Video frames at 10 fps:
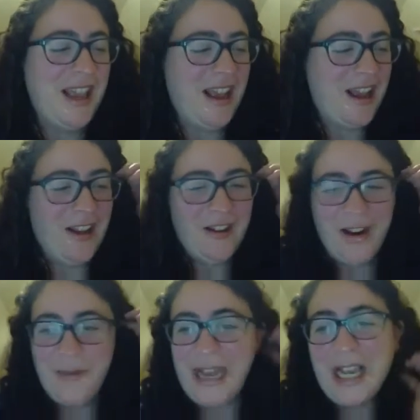All
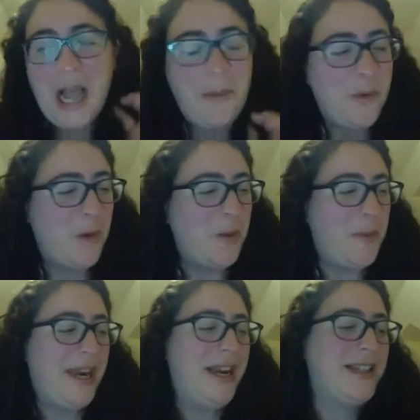right, we got a couple more
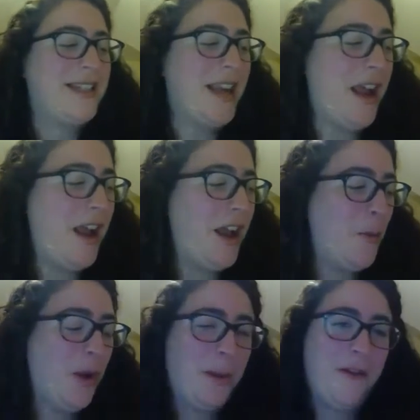minutes.
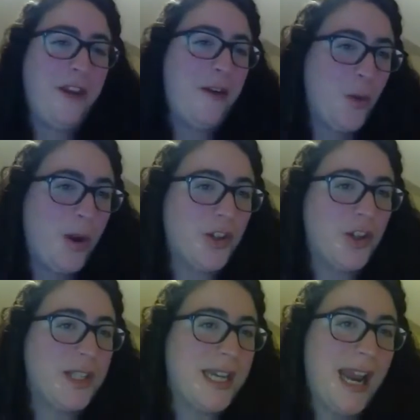One of my favorite
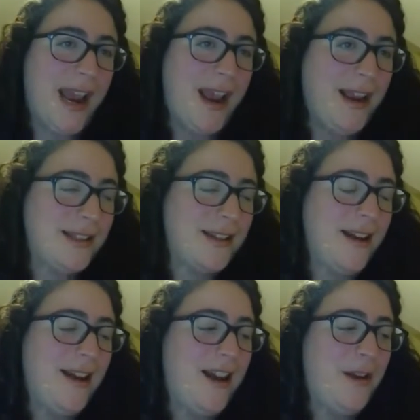questions to ask.
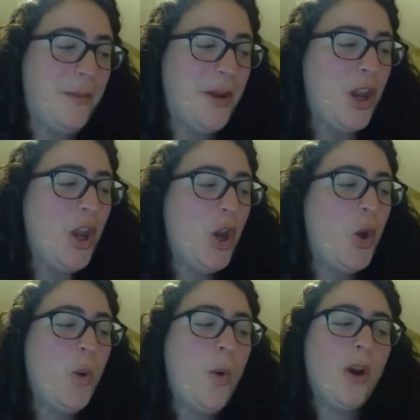
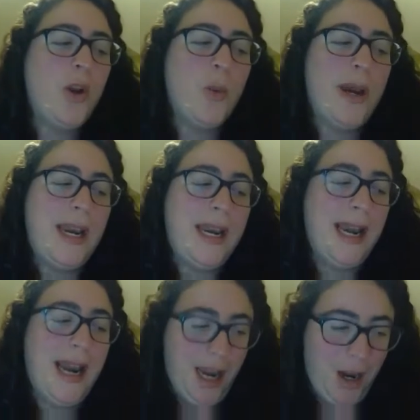Who are you reading
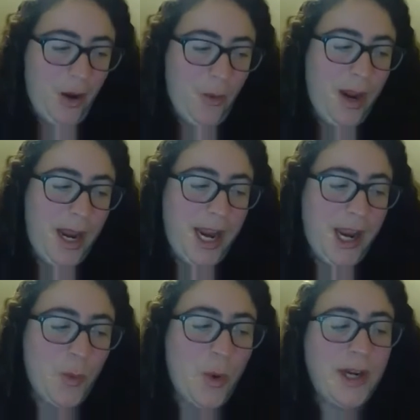now,
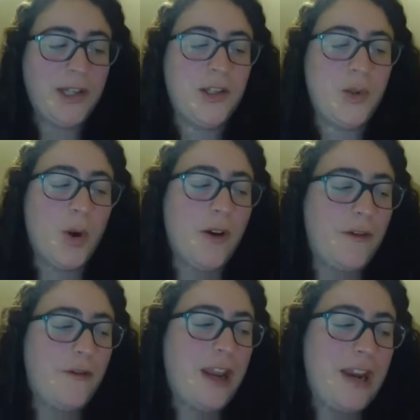and what is your
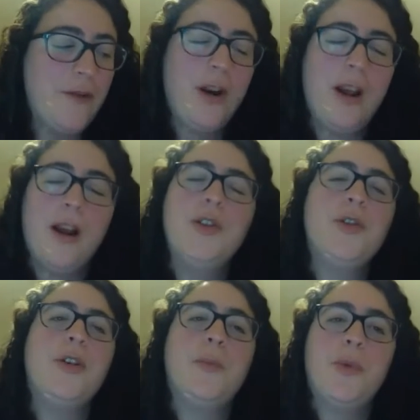favorite
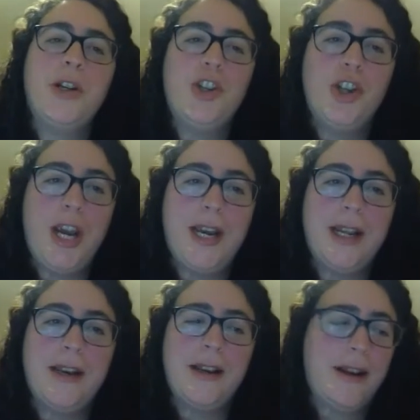
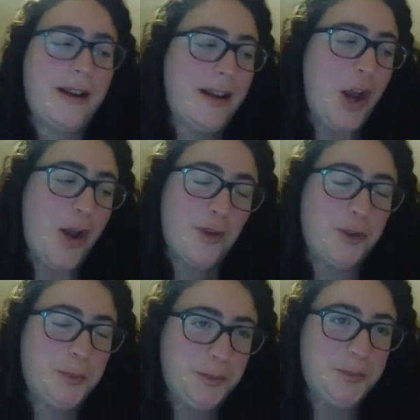underappreciated novel?